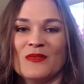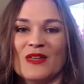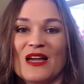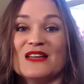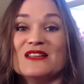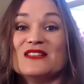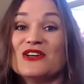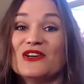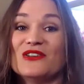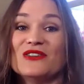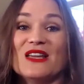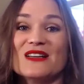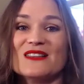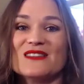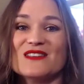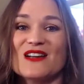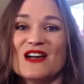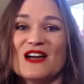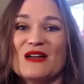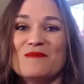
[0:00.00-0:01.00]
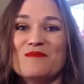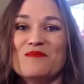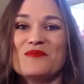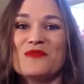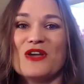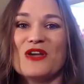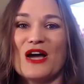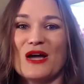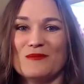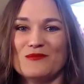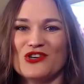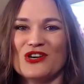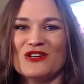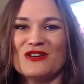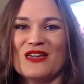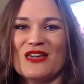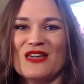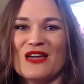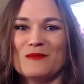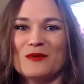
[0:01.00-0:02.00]
Until next time, I'm Jen
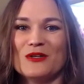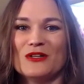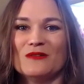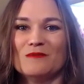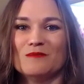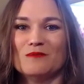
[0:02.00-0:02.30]
Camel,